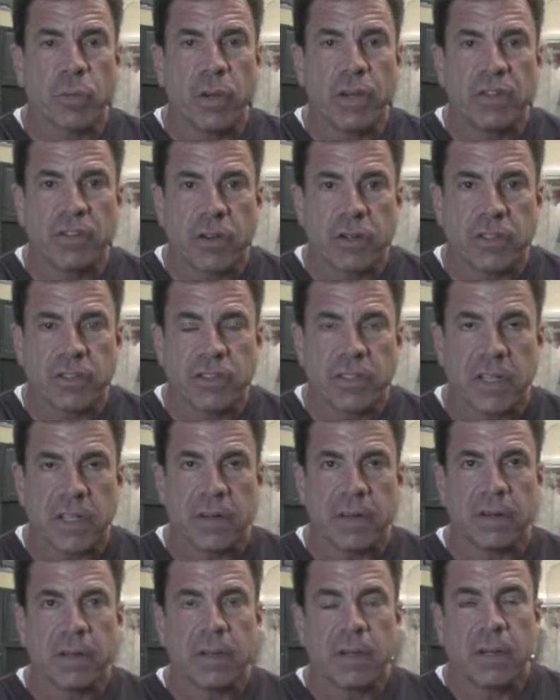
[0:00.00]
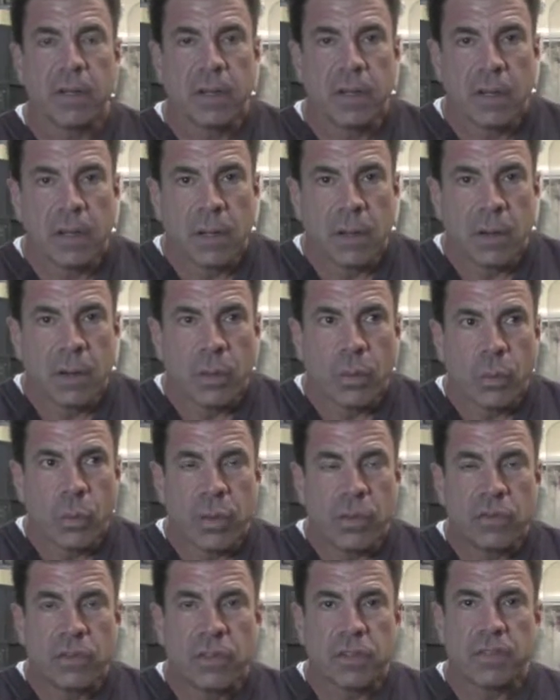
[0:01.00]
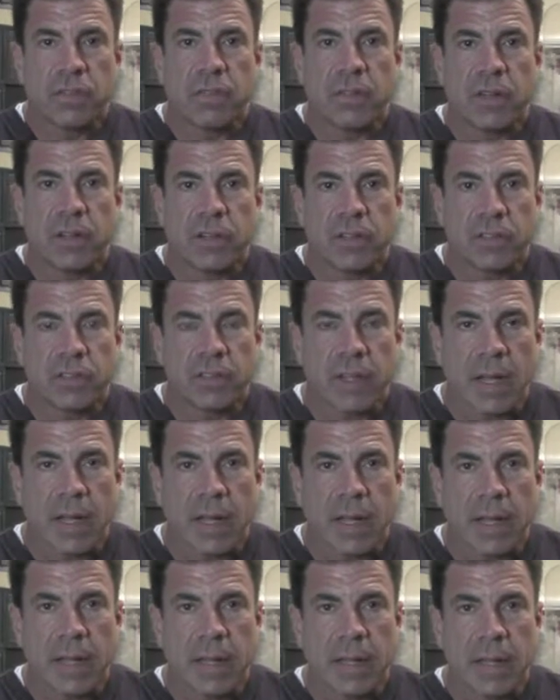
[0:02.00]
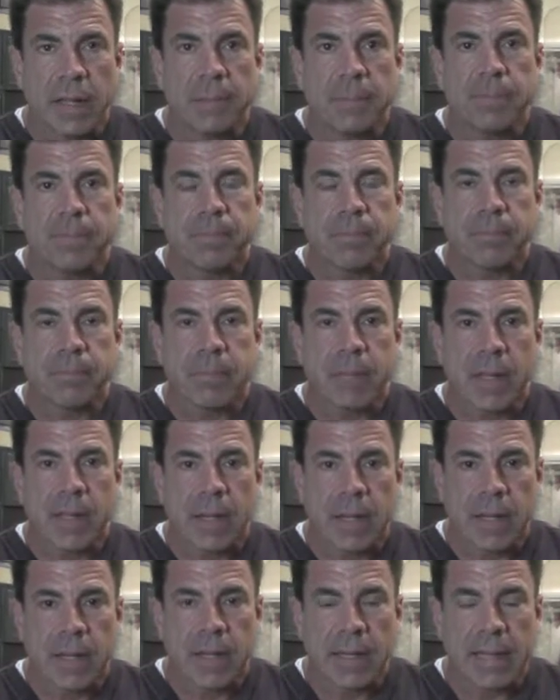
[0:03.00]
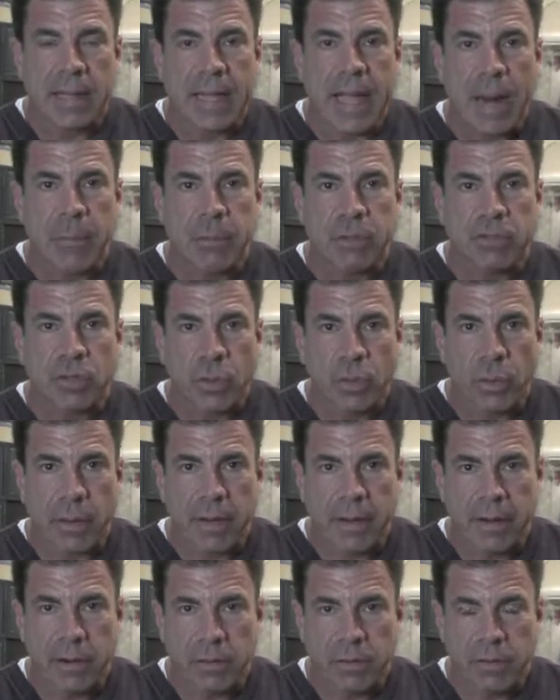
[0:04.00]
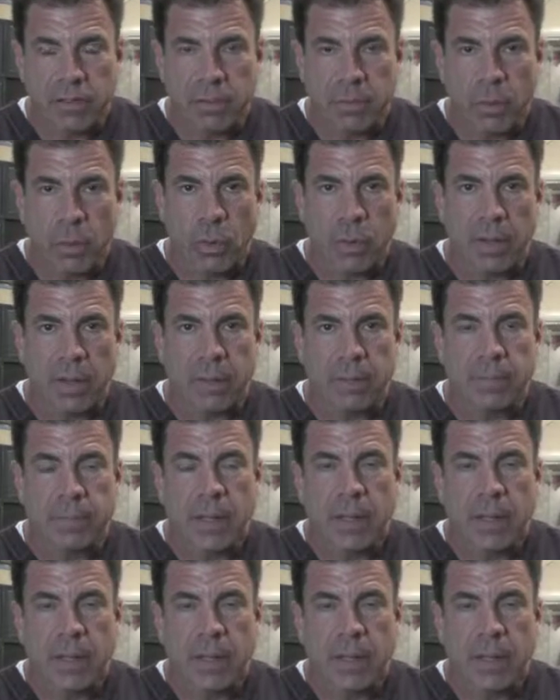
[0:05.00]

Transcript: Research Center. We just finished a uh, laboratory here this morning.